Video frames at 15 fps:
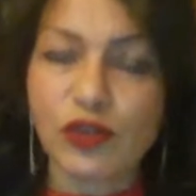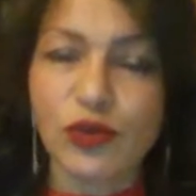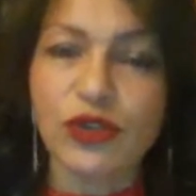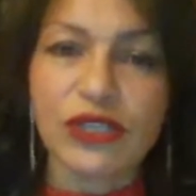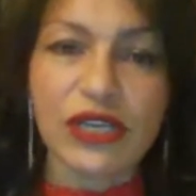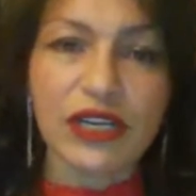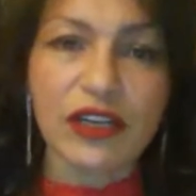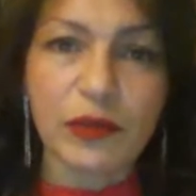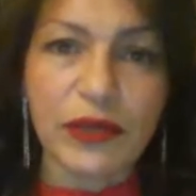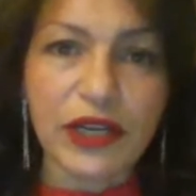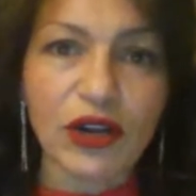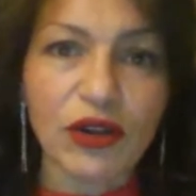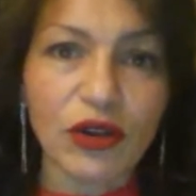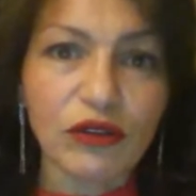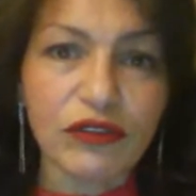was a little bit
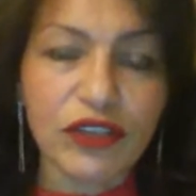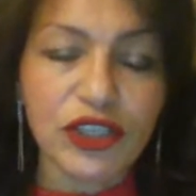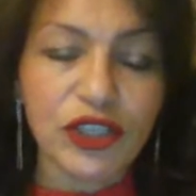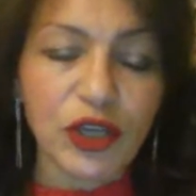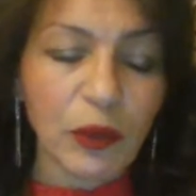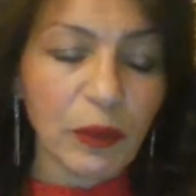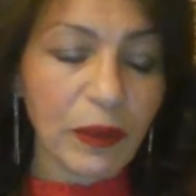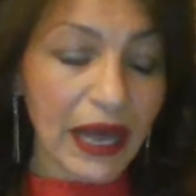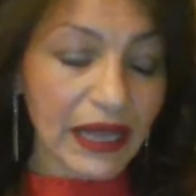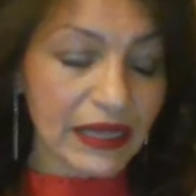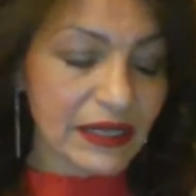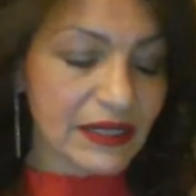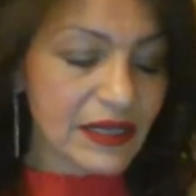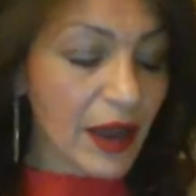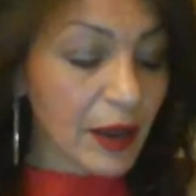all over the shop at
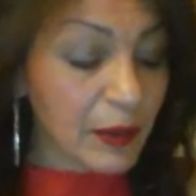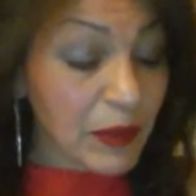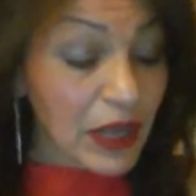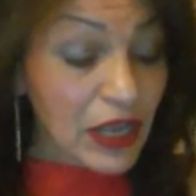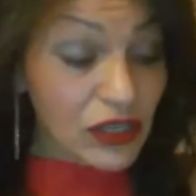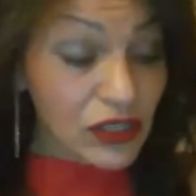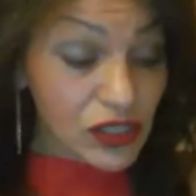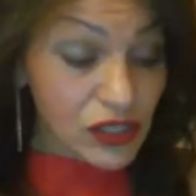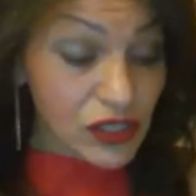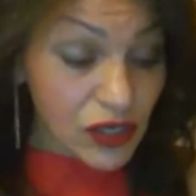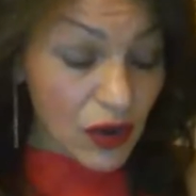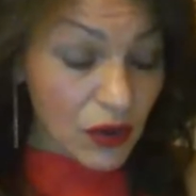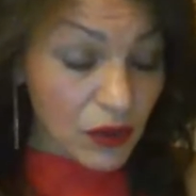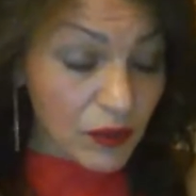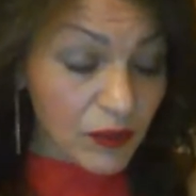the time.
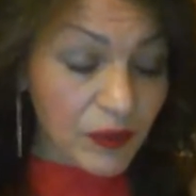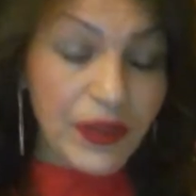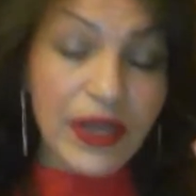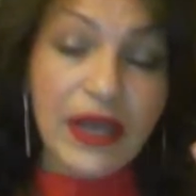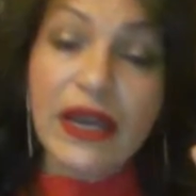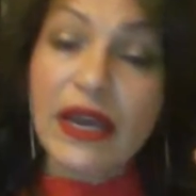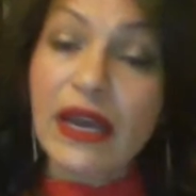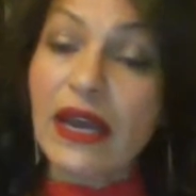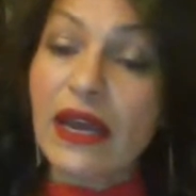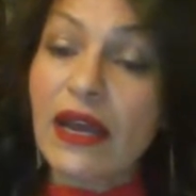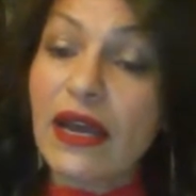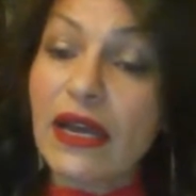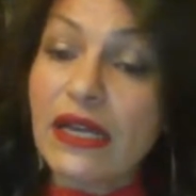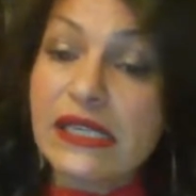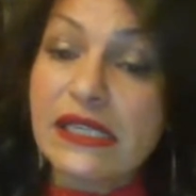So
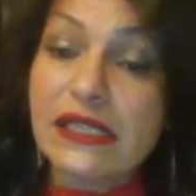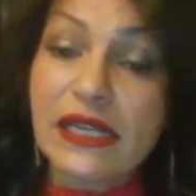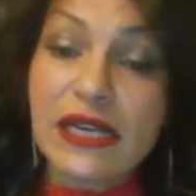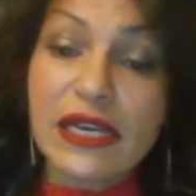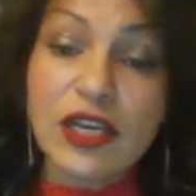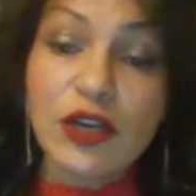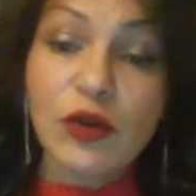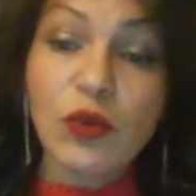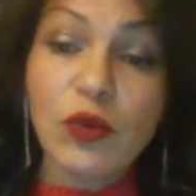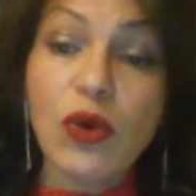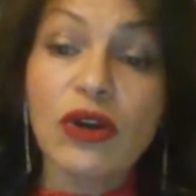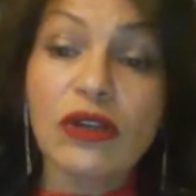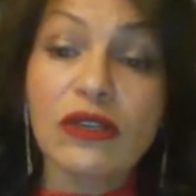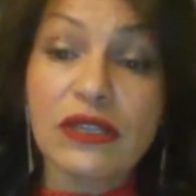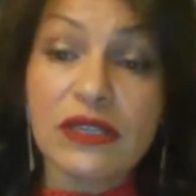see
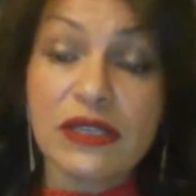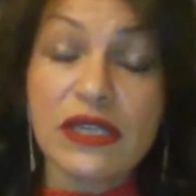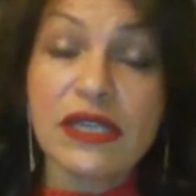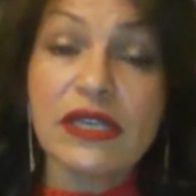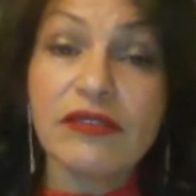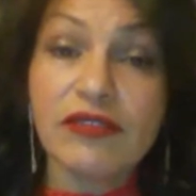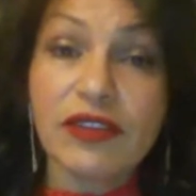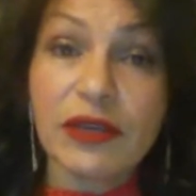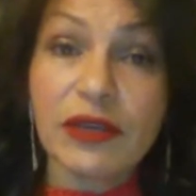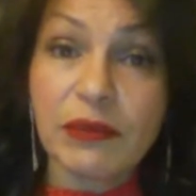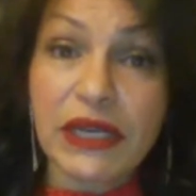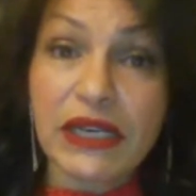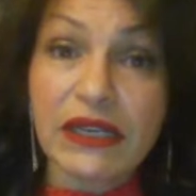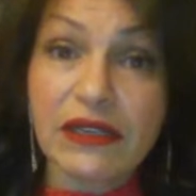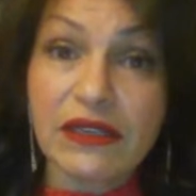what TV
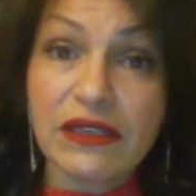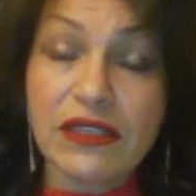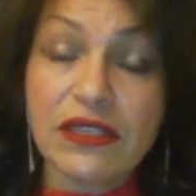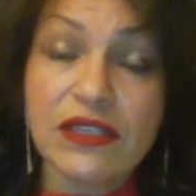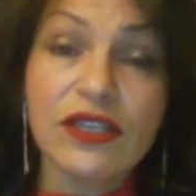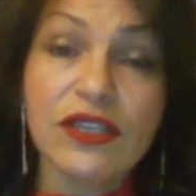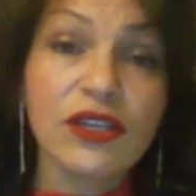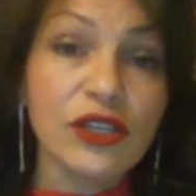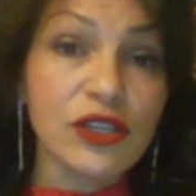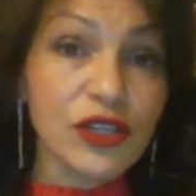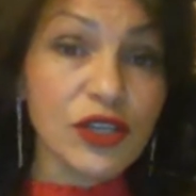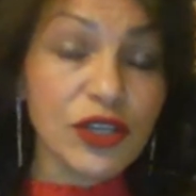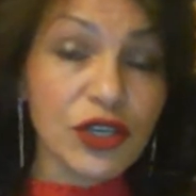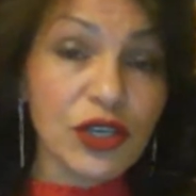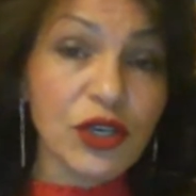means
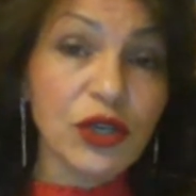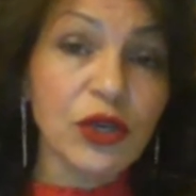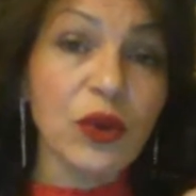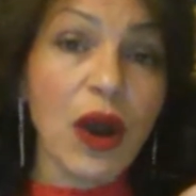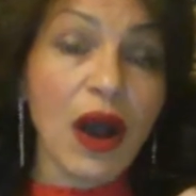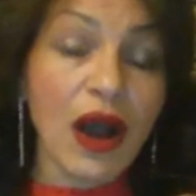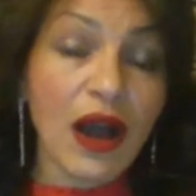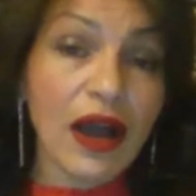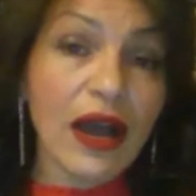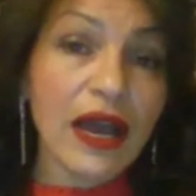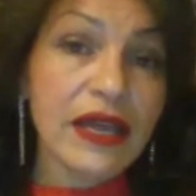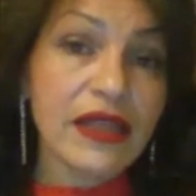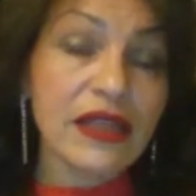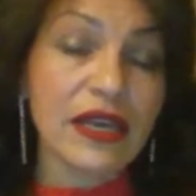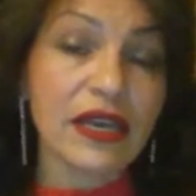to you.
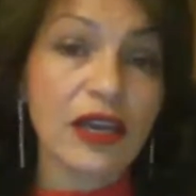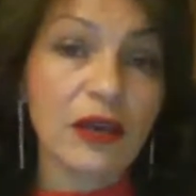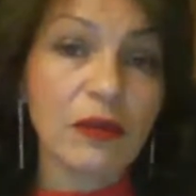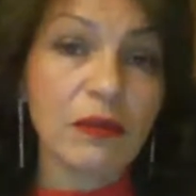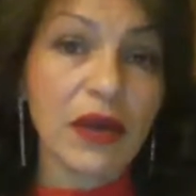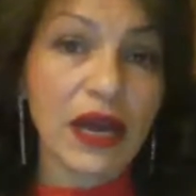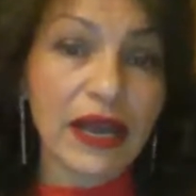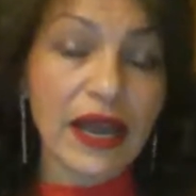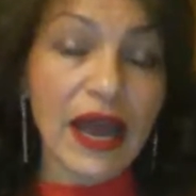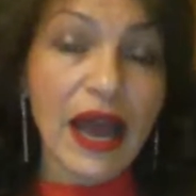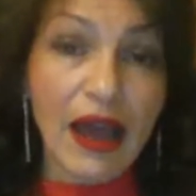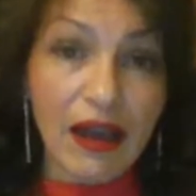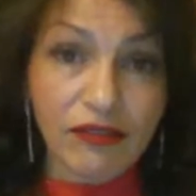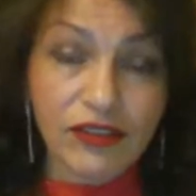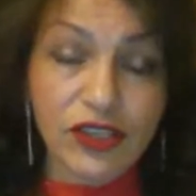I think it might
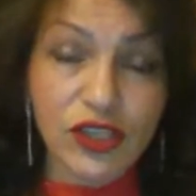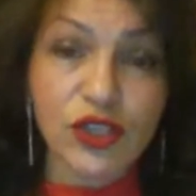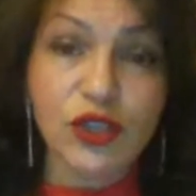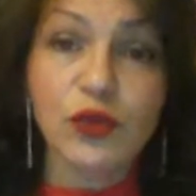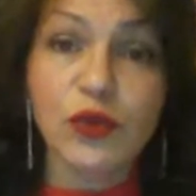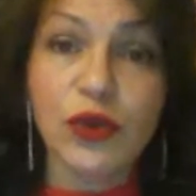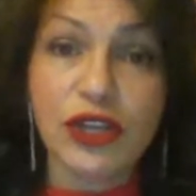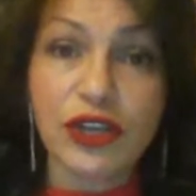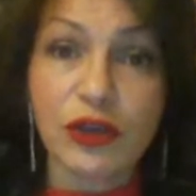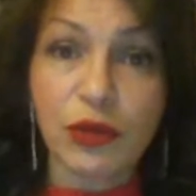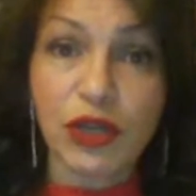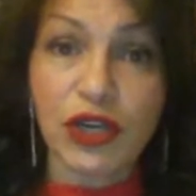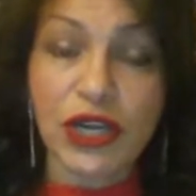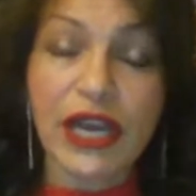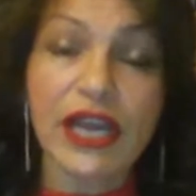have to do with
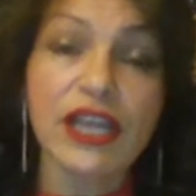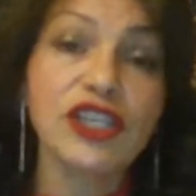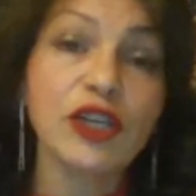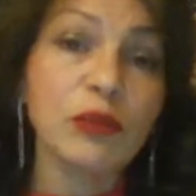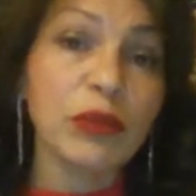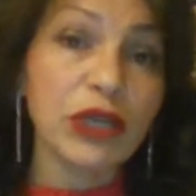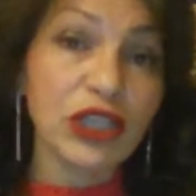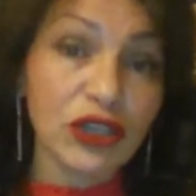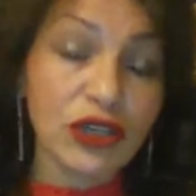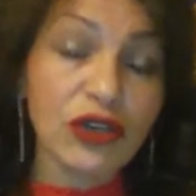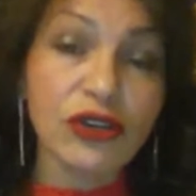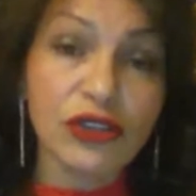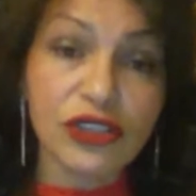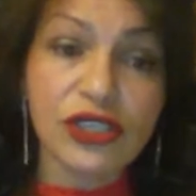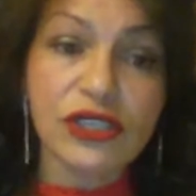communication, but
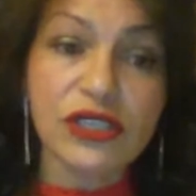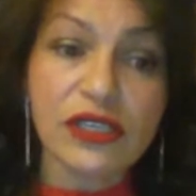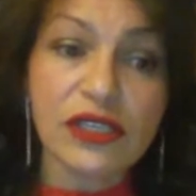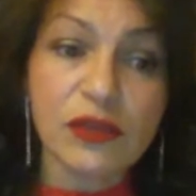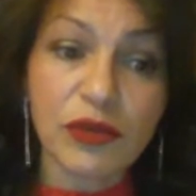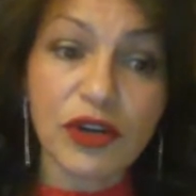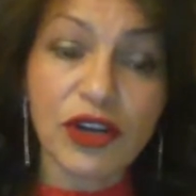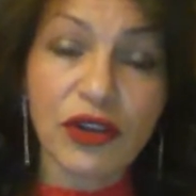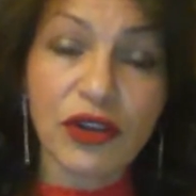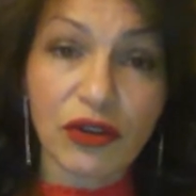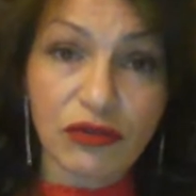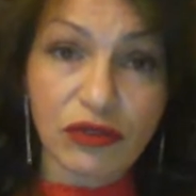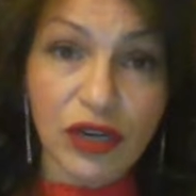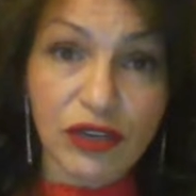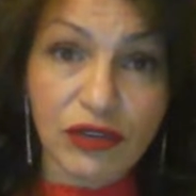not just as a
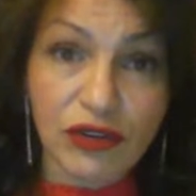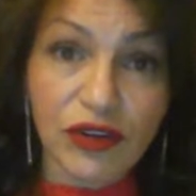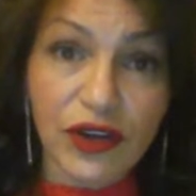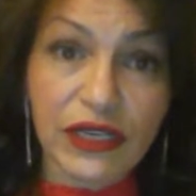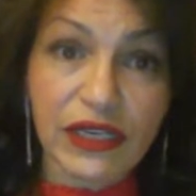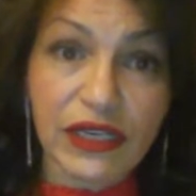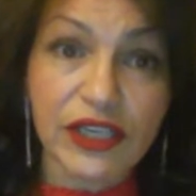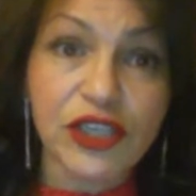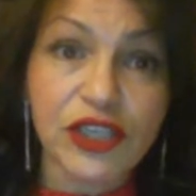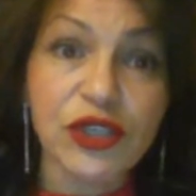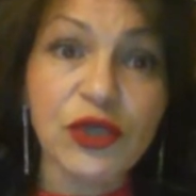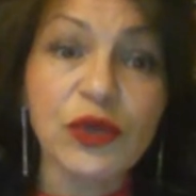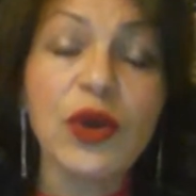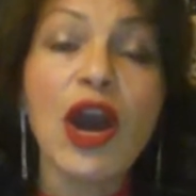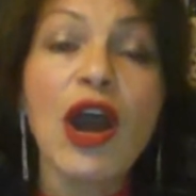Mercury retrograde
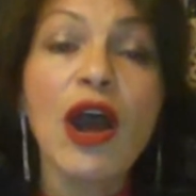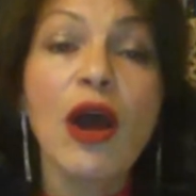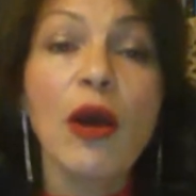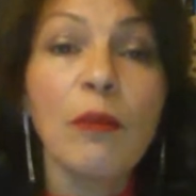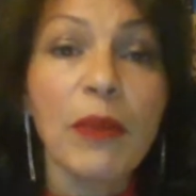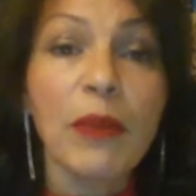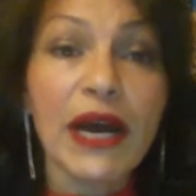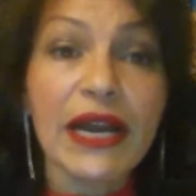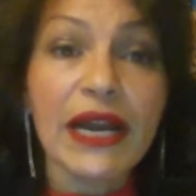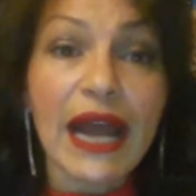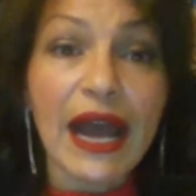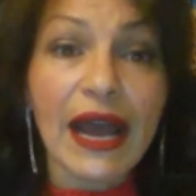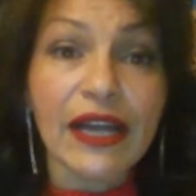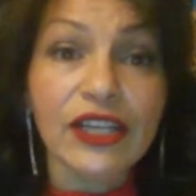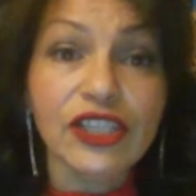issue, but
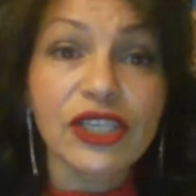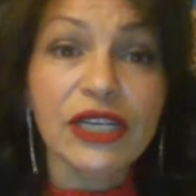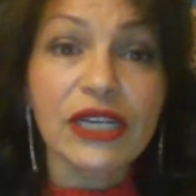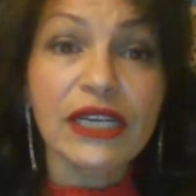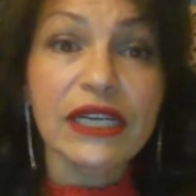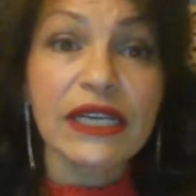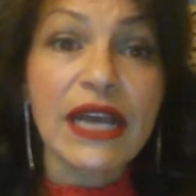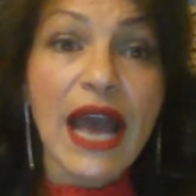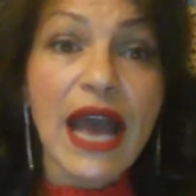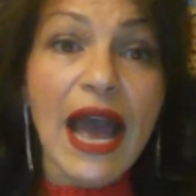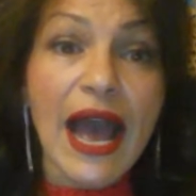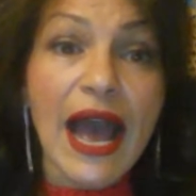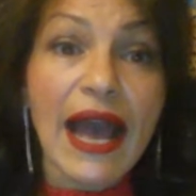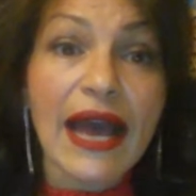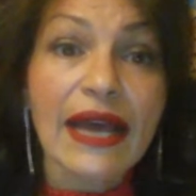actually
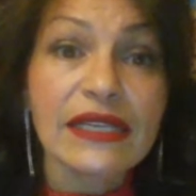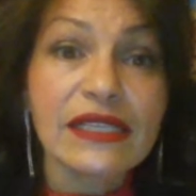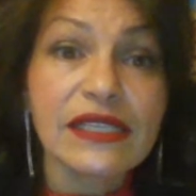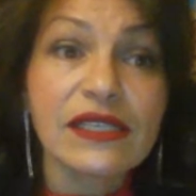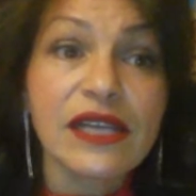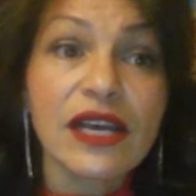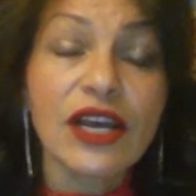as